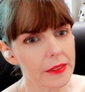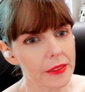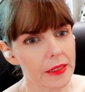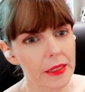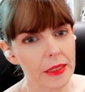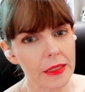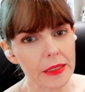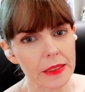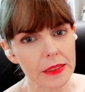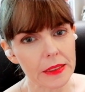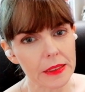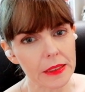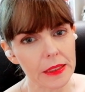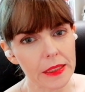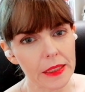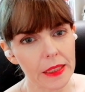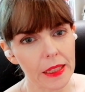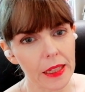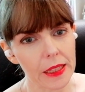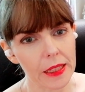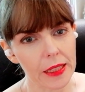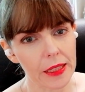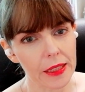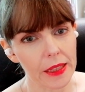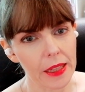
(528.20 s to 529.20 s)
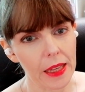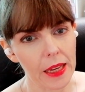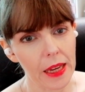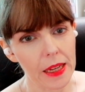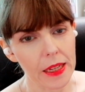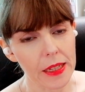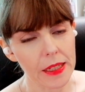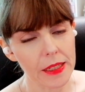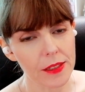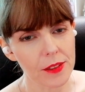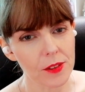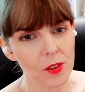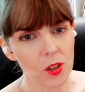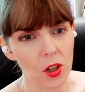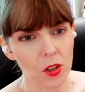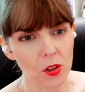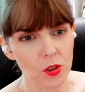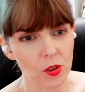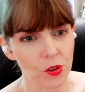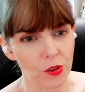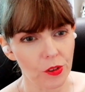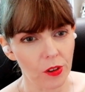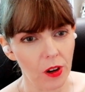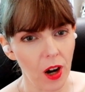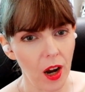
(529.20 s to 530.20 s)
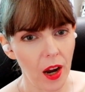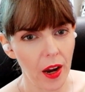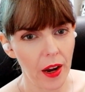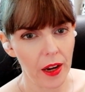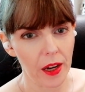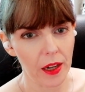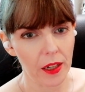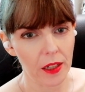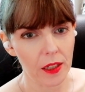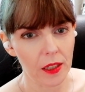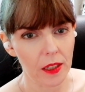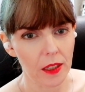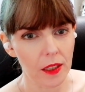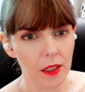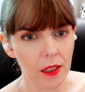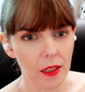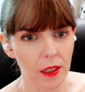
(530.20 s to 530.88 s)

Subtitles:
Could easily get in there. He's not trying.